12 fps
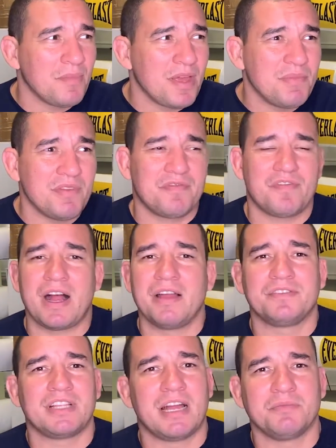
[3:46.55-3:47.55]
maybe
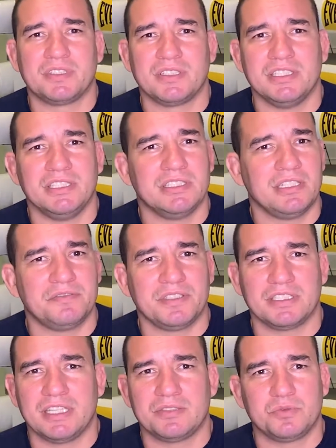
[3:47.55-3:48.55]
5 times a year. I
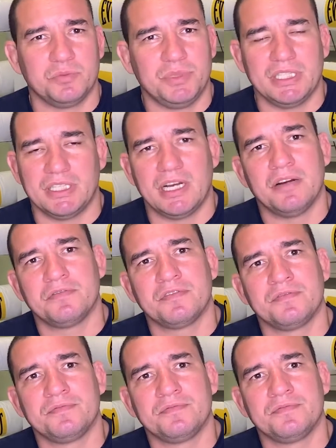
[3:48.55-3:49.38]
think that will be enough.